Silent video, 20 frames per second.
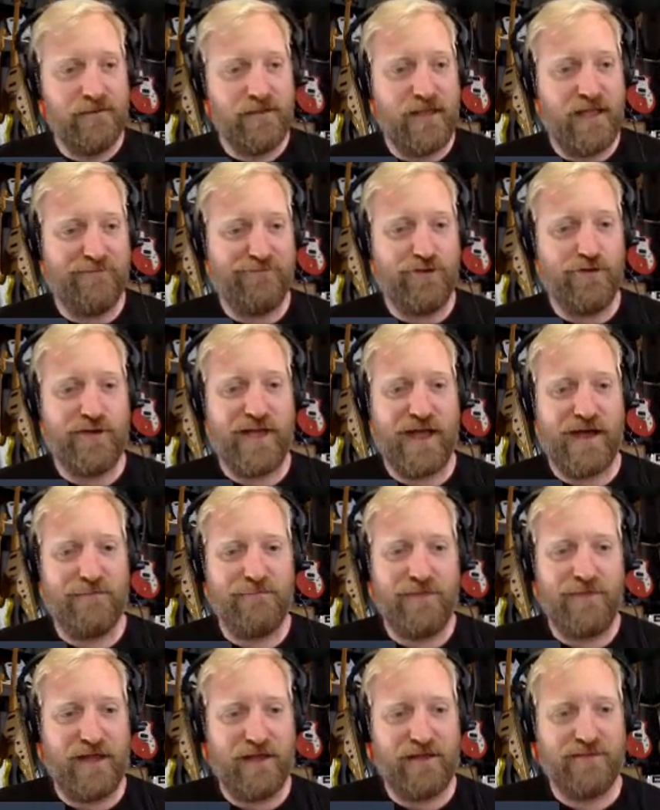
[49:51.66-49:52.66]
If you
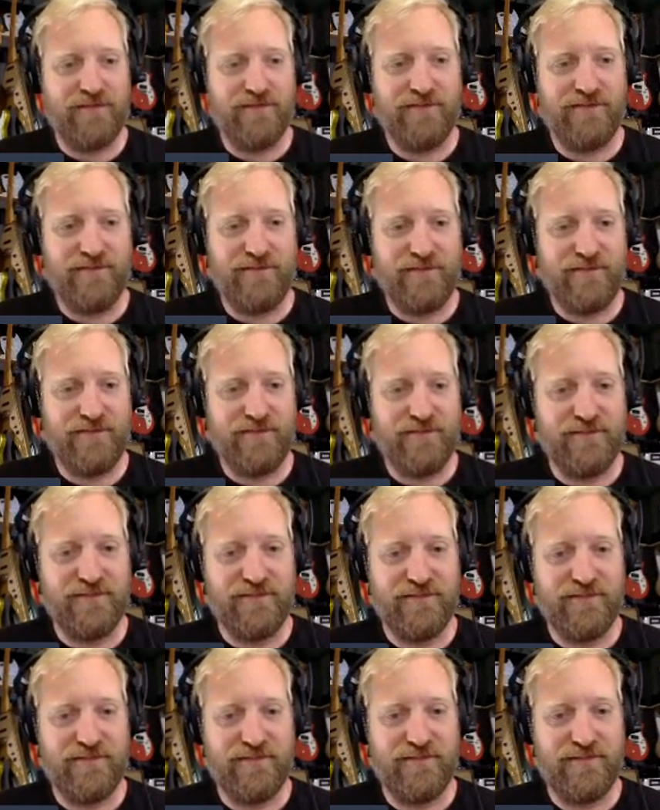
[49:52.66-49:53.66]
can't make
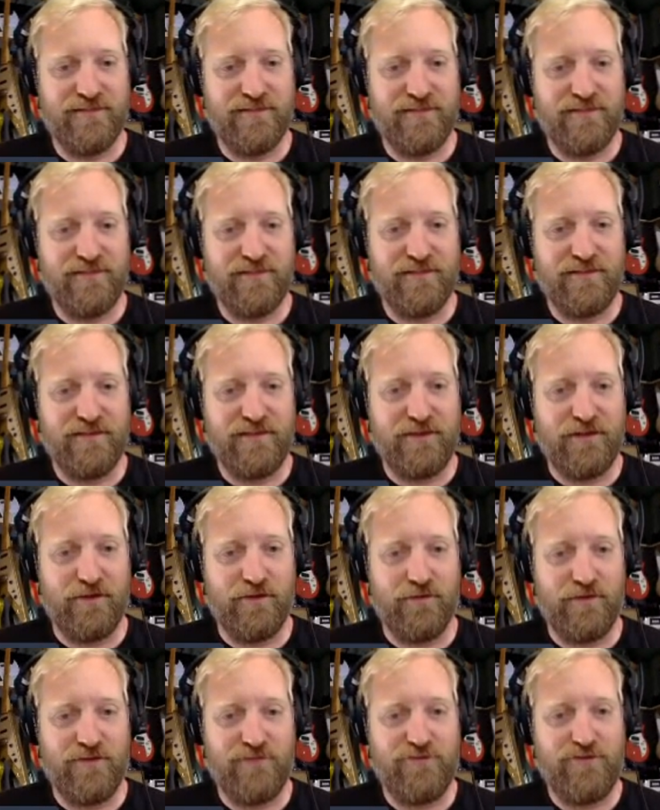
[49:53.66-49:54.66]
you
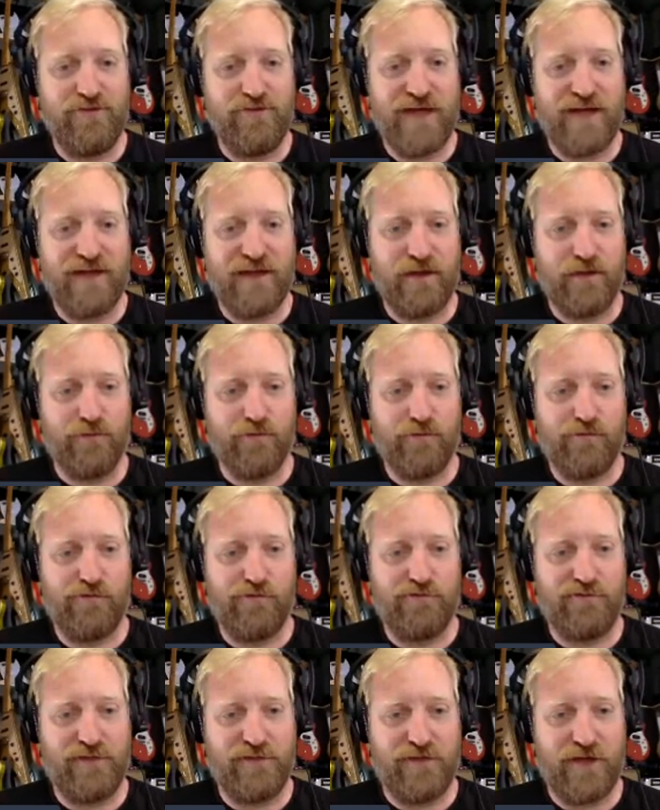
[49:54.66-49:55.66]
know, if you can't get over
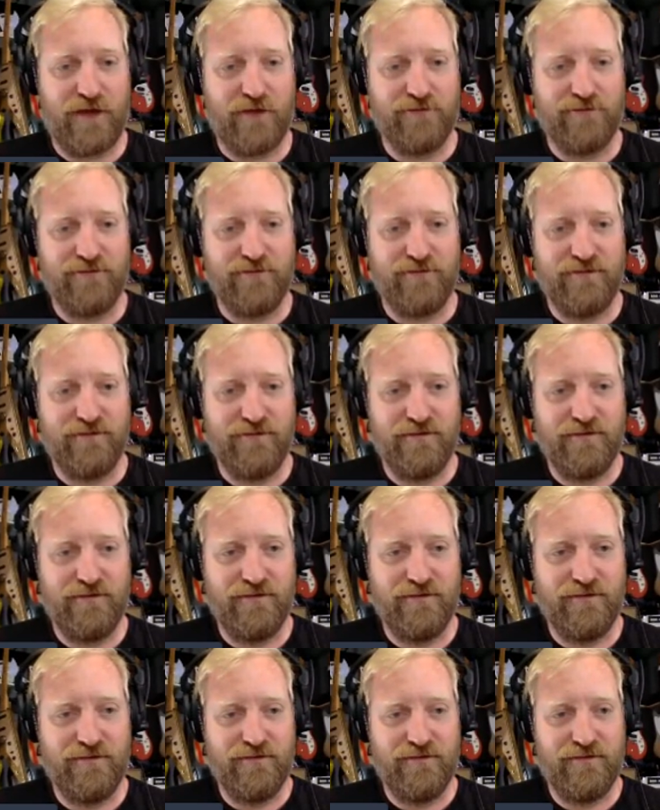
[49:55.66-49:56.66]
50,000,
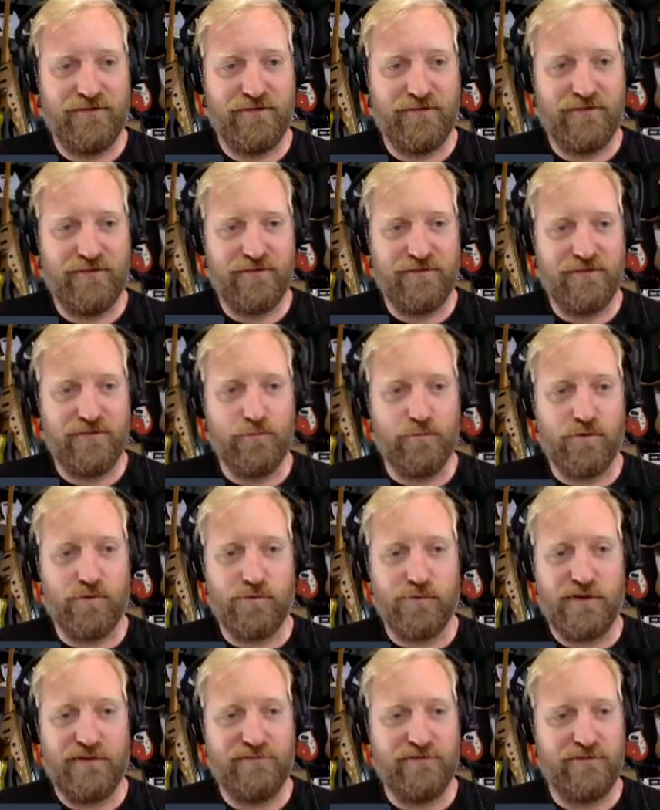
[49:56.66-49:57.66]
then what are
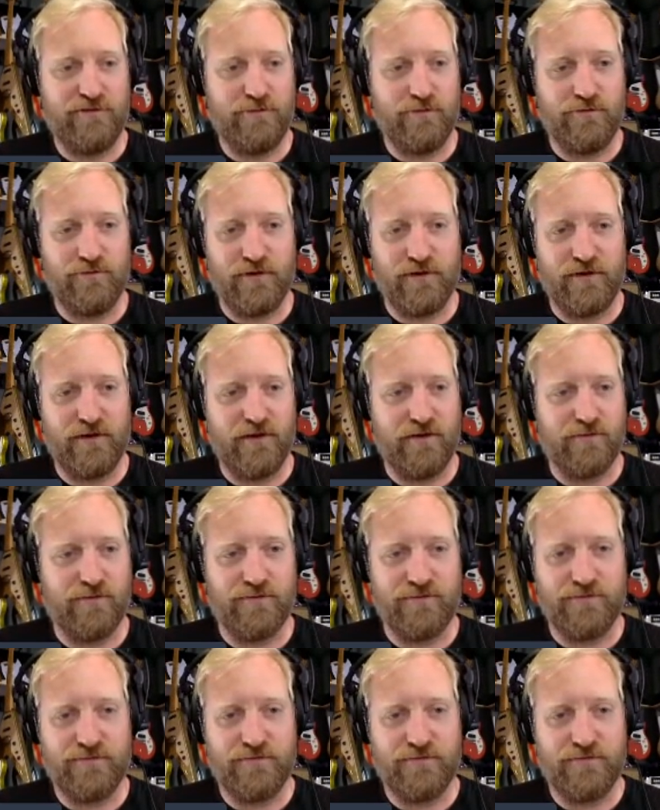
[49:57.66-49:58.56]
we even doing right now?